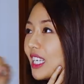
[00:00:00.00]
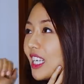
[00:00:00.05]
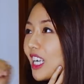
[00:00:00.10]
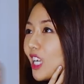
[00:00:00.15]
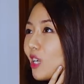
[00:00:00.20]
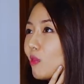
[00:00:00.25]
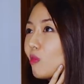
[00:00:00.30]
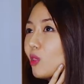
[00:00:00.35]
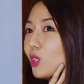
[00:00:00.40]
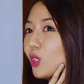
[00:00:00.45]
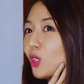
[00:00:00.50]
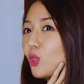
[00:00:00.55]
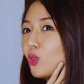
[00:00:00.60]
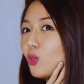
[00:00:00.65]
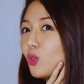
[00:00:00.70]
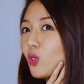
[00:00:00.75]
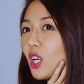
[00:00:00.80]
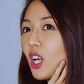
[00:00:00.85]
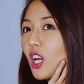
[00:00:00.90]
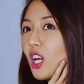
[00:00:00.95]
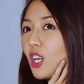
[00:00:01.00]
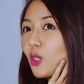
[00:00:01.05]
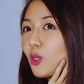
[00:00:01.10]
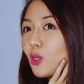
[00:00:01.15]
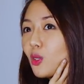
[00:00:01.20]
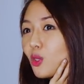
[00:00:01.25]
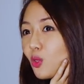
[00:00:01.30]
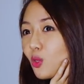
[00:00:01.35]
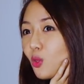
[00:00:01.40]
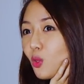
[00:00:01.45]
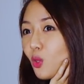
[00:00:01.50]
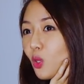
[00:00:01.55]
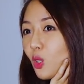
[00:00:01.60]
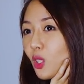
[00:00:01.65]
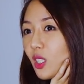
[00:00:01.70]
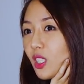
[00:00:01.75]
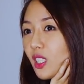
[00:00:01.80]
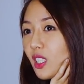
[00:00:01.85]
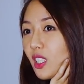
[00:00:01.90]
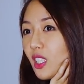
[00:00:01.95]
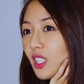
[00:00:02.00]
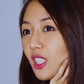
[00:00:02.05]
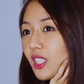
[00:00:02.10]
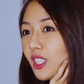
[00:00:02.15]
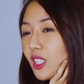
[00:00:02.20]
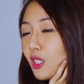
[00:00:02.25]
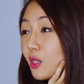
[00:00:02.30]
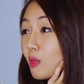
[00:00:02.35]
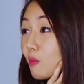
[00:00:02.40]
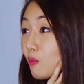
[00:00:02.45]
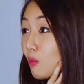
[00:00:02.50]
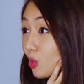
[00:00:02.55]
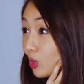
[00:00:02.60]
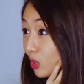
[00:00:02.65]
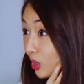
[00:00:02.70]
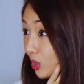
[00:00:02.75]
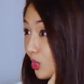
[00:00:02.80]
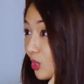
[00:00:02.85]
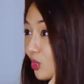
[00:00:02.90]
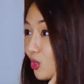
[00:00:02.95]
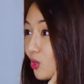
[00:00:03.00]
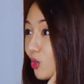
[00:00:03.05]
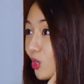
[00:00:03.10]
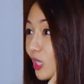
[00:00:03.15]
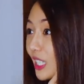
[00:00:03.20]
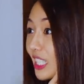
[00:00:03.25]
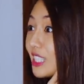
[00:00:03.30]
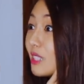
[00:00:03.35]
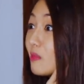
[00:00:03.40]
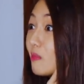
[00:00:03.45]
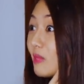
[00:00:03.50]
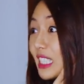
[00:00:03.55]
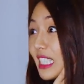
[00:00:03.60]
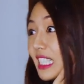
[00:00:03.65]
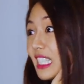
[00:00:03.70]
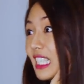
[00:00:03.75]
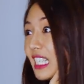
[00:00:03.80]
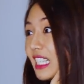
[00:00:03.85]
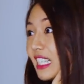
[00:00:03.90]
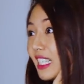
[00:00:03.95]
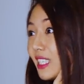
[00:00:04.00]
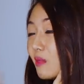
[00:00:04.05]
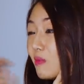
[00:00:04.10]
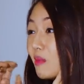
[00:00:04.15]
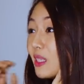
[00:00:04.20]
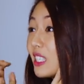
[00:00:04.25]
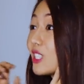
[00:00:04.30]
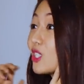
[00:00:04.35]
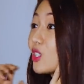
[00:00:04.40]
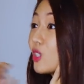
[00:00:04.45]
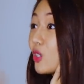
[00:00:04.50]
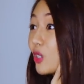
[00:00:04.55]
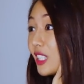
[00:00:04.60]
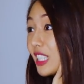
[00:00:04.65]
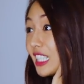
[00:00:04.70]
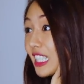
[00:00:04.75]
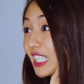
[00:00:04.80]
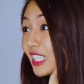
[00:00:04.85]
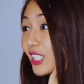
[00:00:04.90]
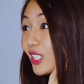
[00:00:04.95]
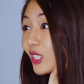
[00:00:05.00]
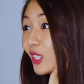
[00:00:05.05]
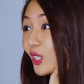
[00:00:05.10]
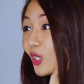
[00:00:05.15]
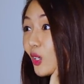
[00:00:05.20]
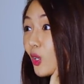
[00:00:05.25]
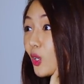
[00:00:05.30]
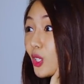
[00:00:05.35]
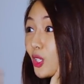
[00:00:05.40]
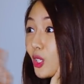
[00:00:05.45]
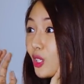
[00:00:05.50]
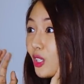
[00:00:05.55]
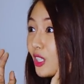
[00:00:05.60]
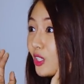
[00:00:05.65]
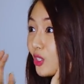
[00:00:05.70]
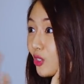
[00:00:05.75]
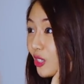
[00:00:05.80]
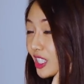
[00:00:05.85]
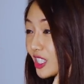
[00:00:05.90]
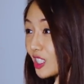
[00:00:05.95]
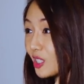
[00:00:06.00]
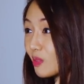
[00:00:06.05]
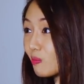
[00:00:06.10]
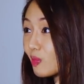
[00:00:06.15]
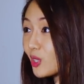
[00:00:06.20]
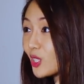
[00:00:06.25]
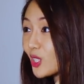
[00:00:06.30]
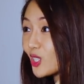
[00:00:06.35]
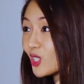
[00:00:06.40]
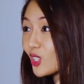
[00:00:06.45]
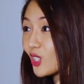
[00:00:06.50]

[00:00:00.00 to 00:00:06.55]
being able to control the remote control is a big deal. It means you're a leader or you're a trusted